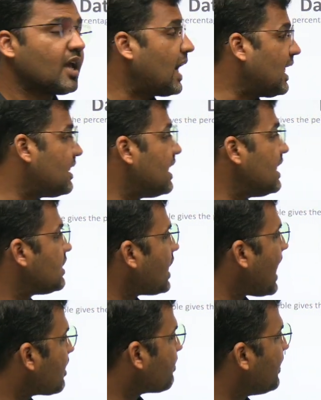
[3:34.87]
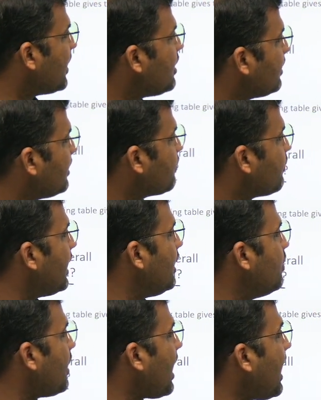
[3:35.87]
and then that particular
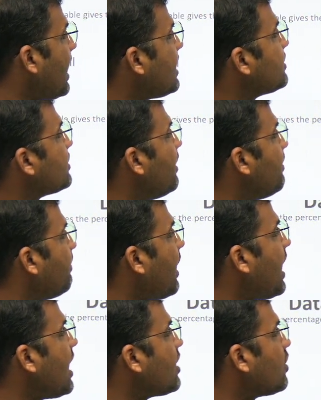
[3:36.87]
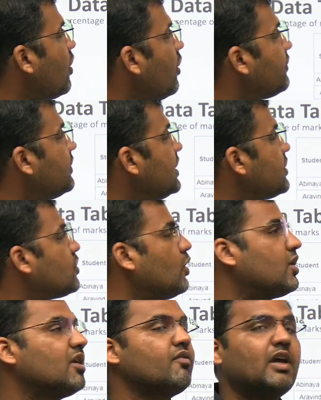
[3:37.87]
value as a part of this
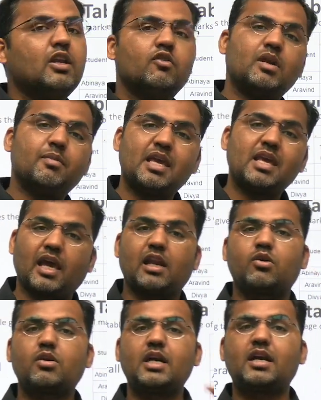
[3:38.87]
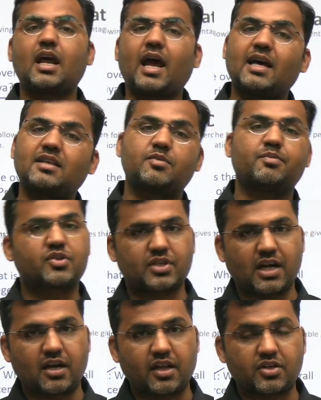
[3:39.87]
total value will be calculated as a
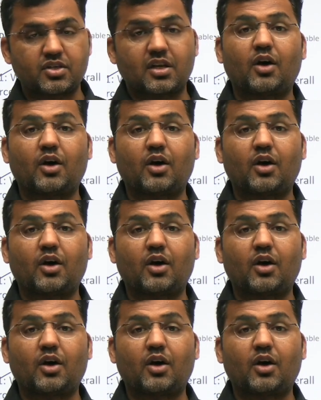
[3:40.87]
percentage.